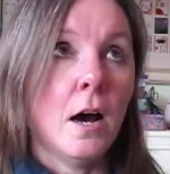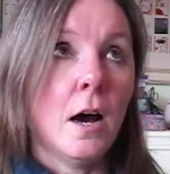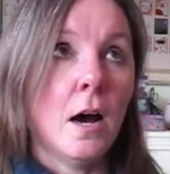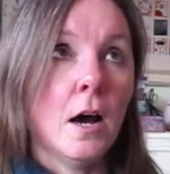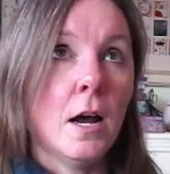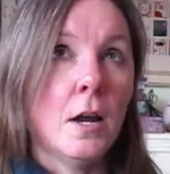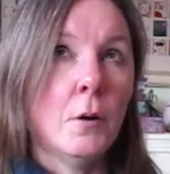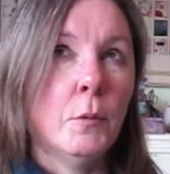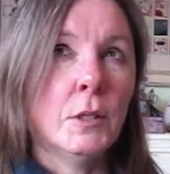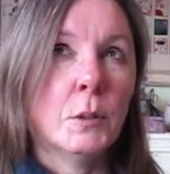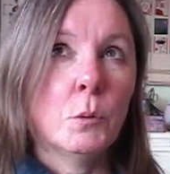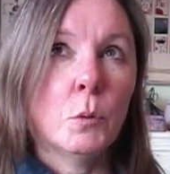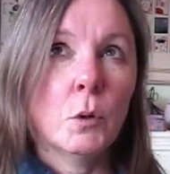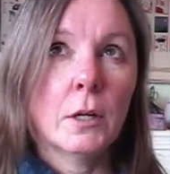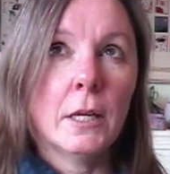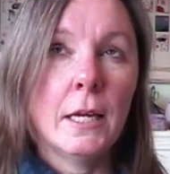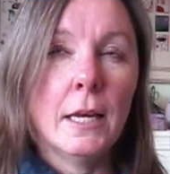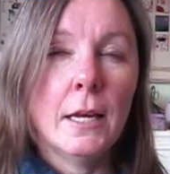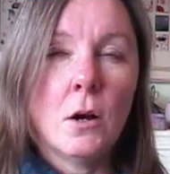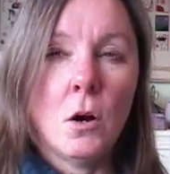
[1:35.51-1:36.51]
I was
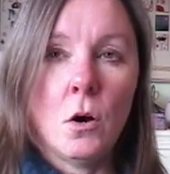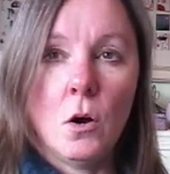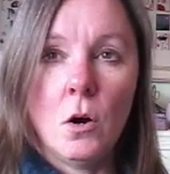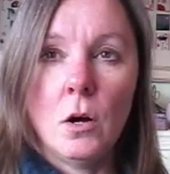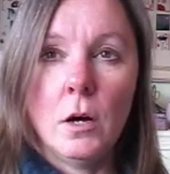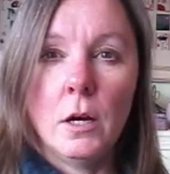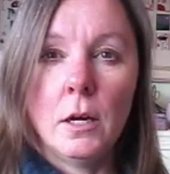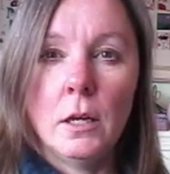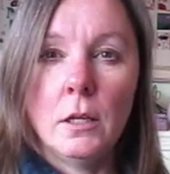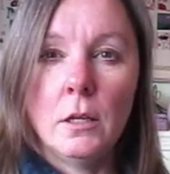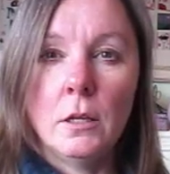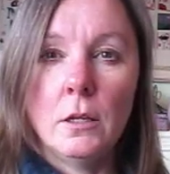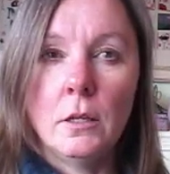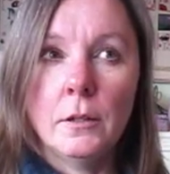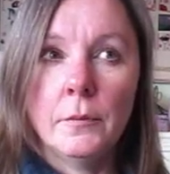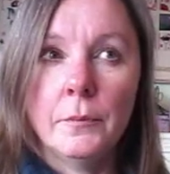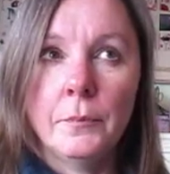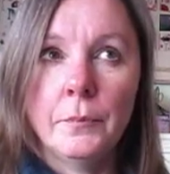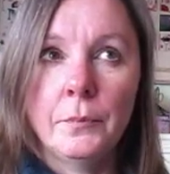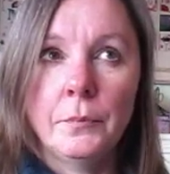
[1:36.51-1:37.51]
working
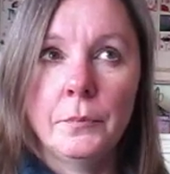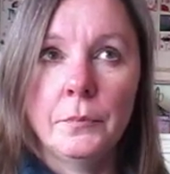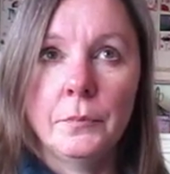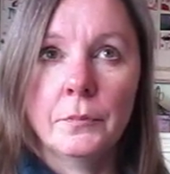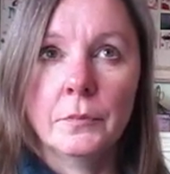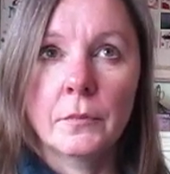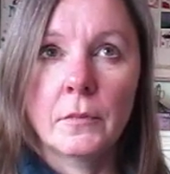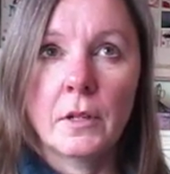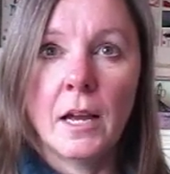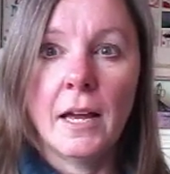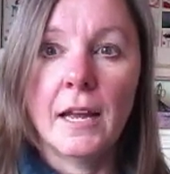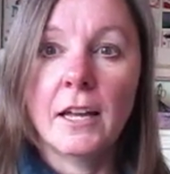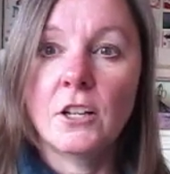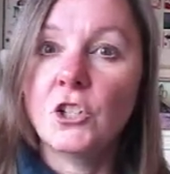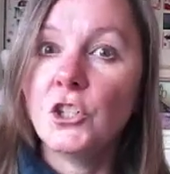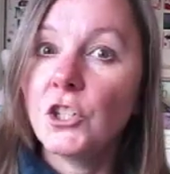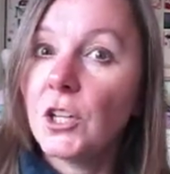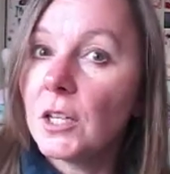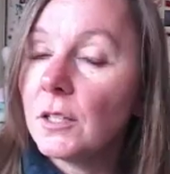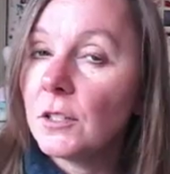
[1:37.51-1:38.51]
on, I
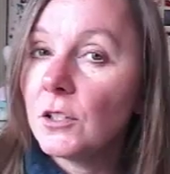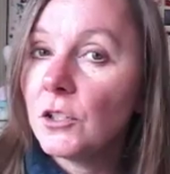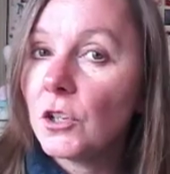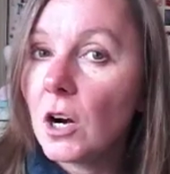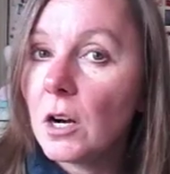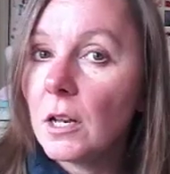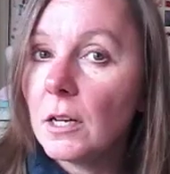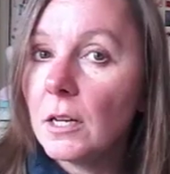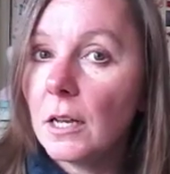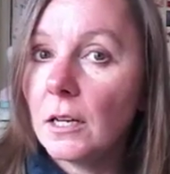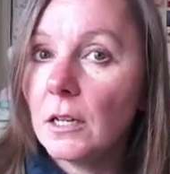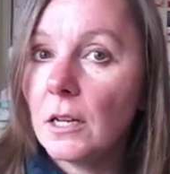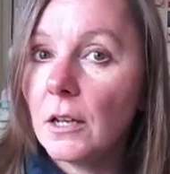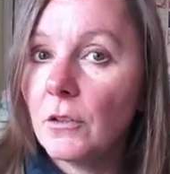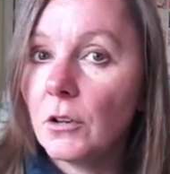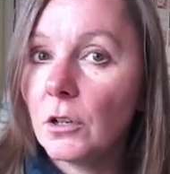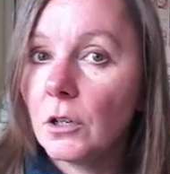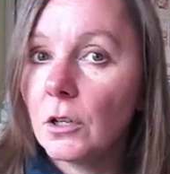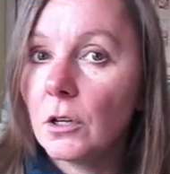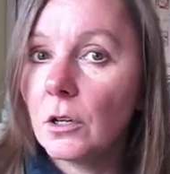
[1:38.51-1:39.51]
had just started
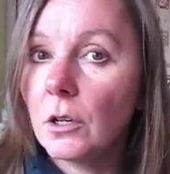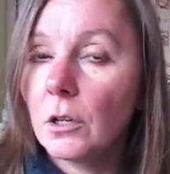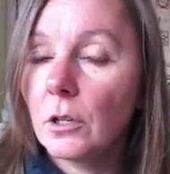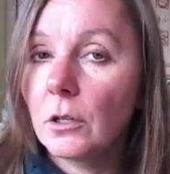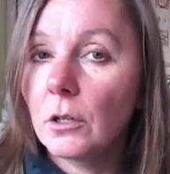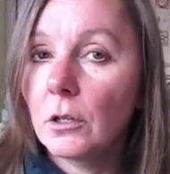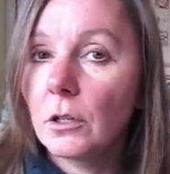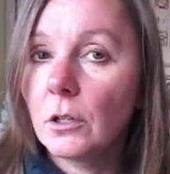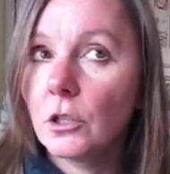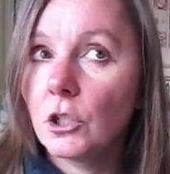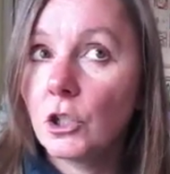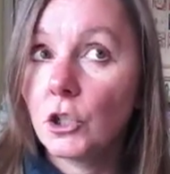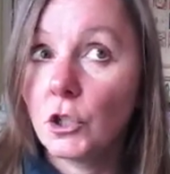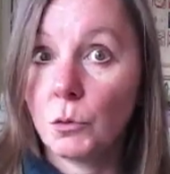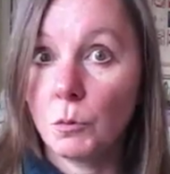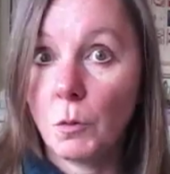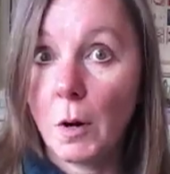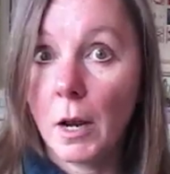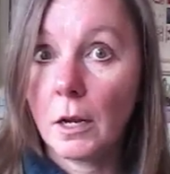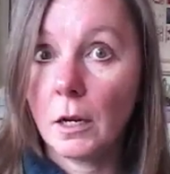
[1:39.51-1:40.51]
another
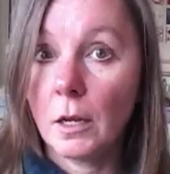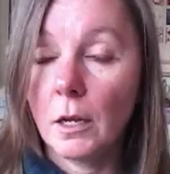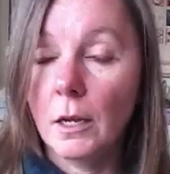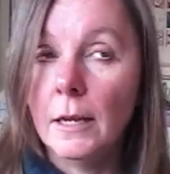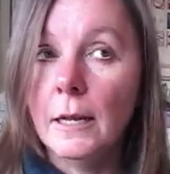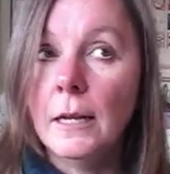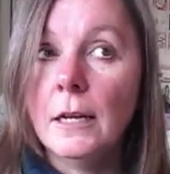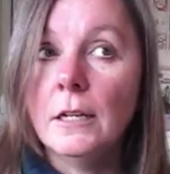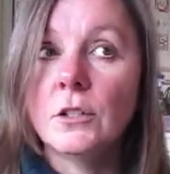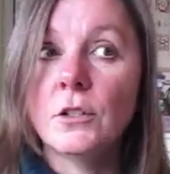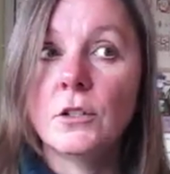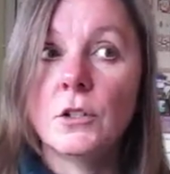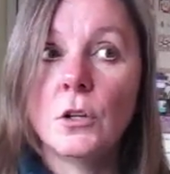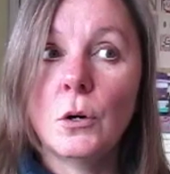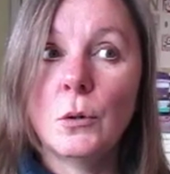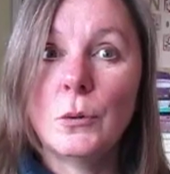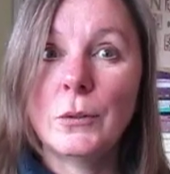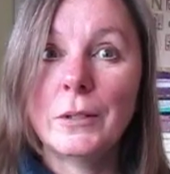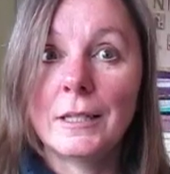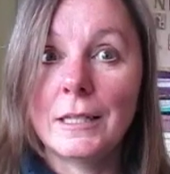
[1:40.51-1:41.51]
shrug.
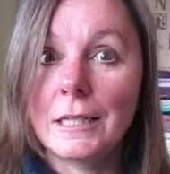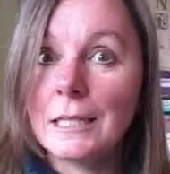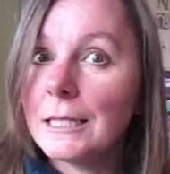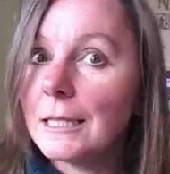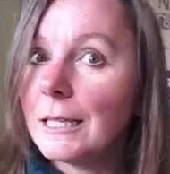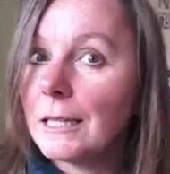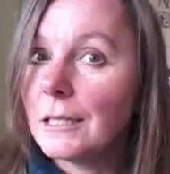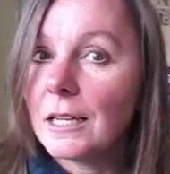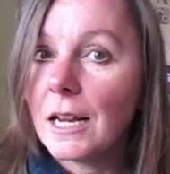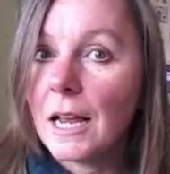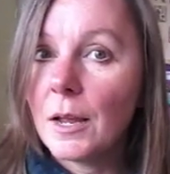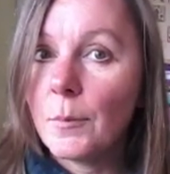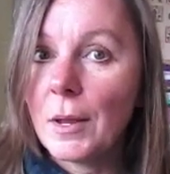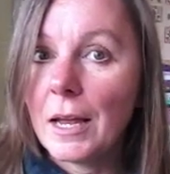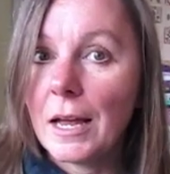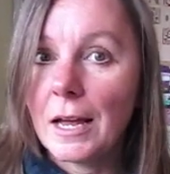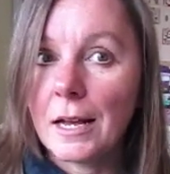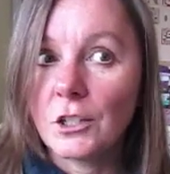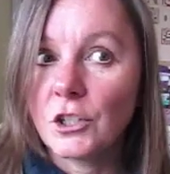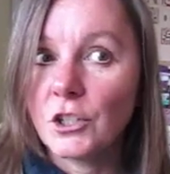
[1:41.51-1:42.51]
So since that time, I
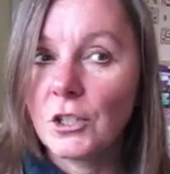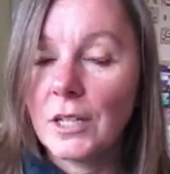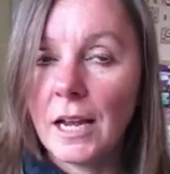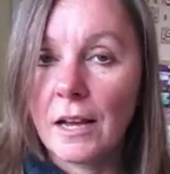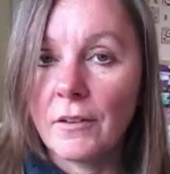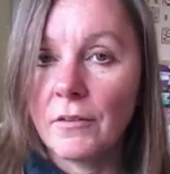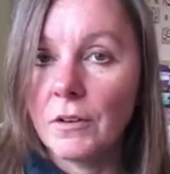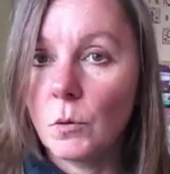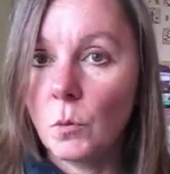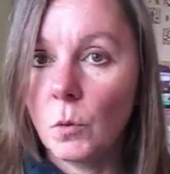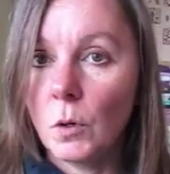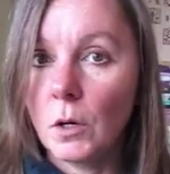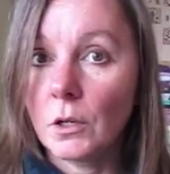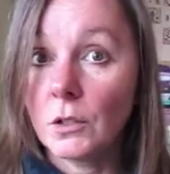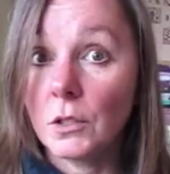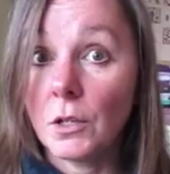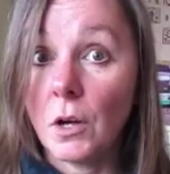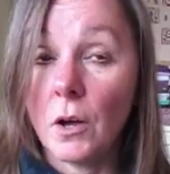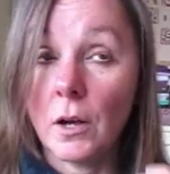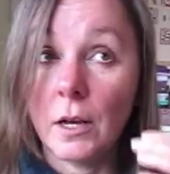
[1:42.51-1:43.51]
actually haven't
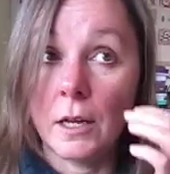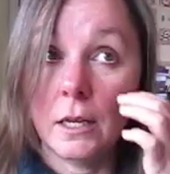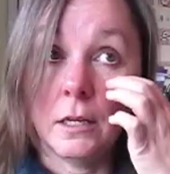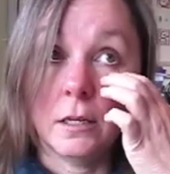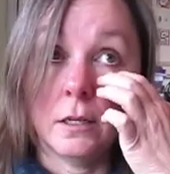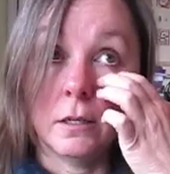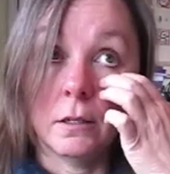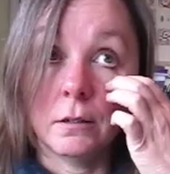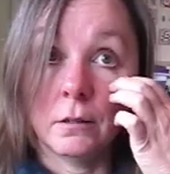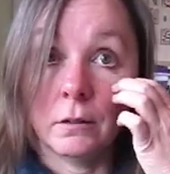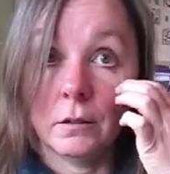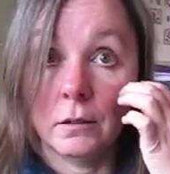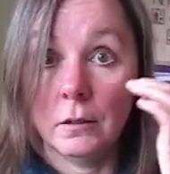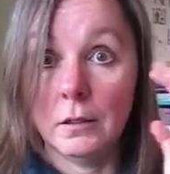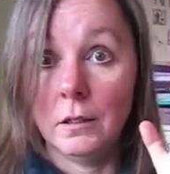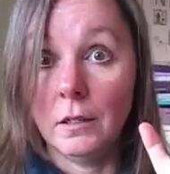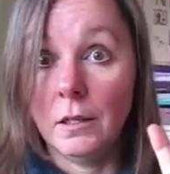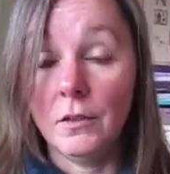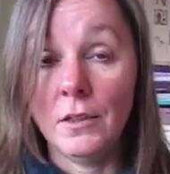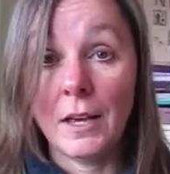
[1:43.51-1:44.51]
worked on
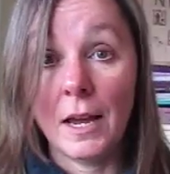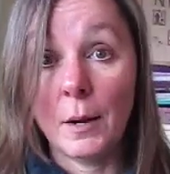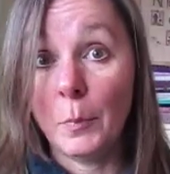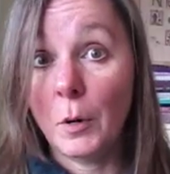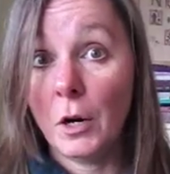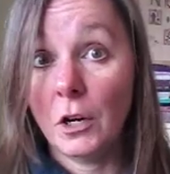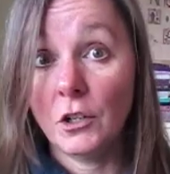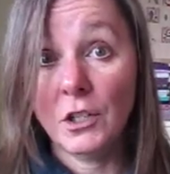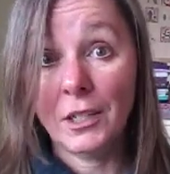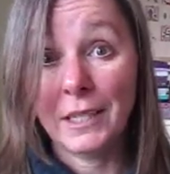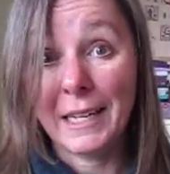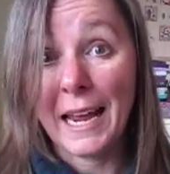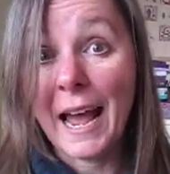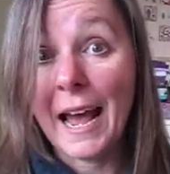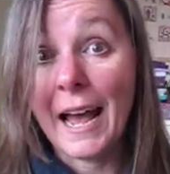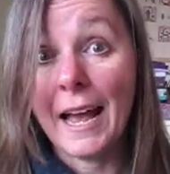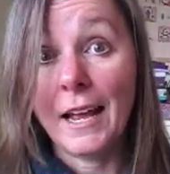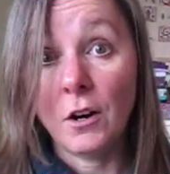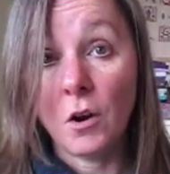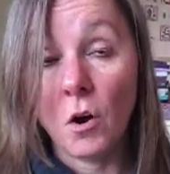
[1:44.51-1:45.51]
that project
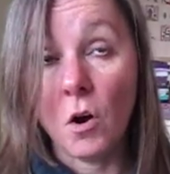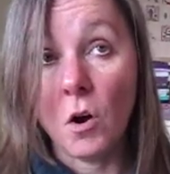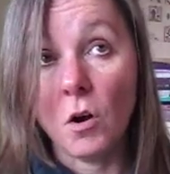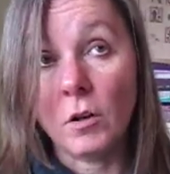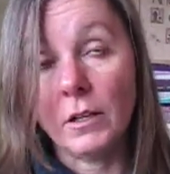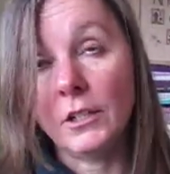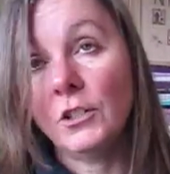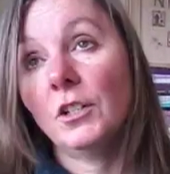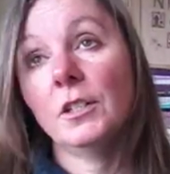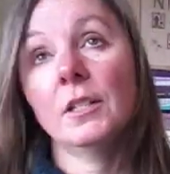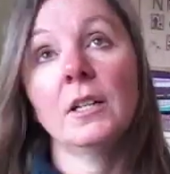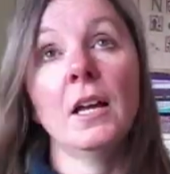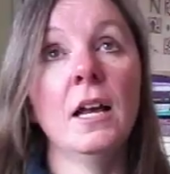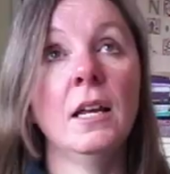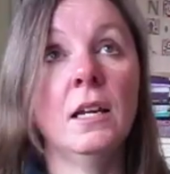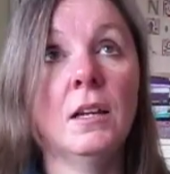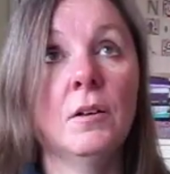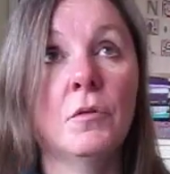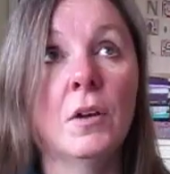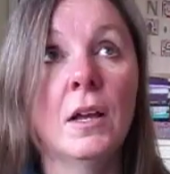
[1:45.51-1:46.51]
at all. It just
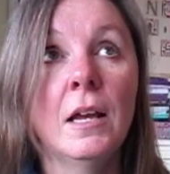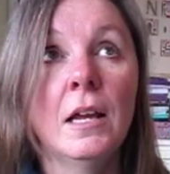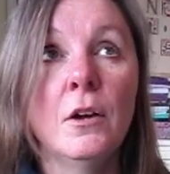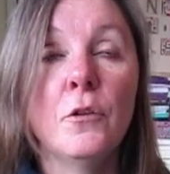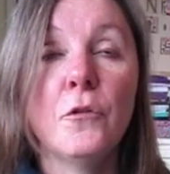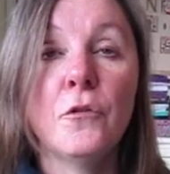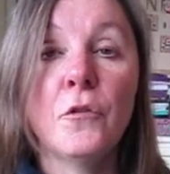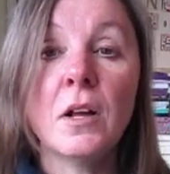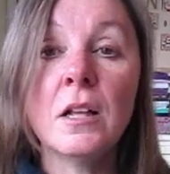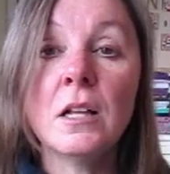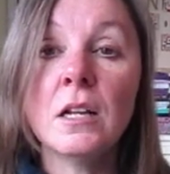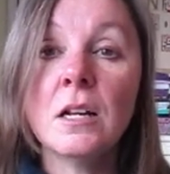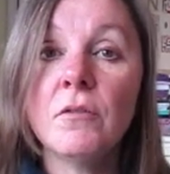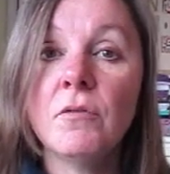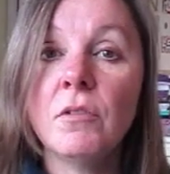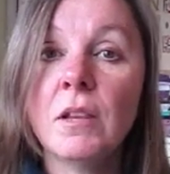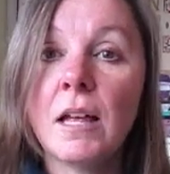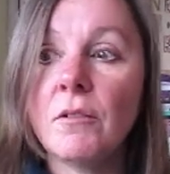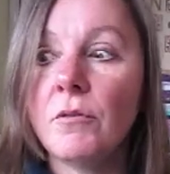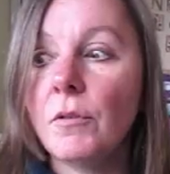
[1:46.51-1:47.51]
kind of fell out
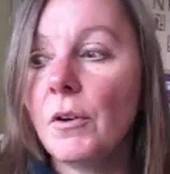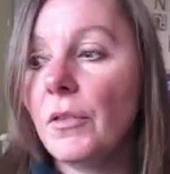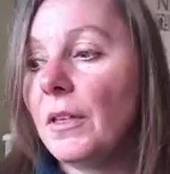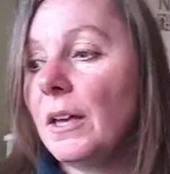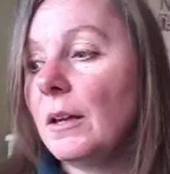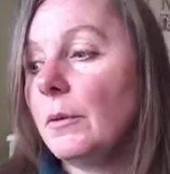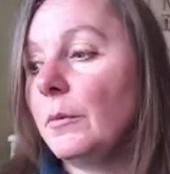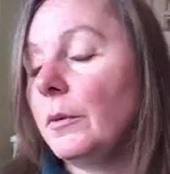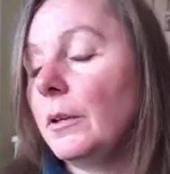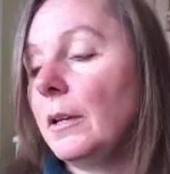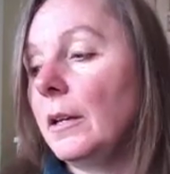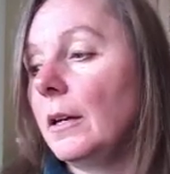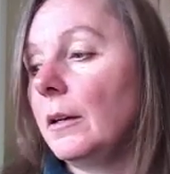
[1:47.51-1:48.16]
of love with it,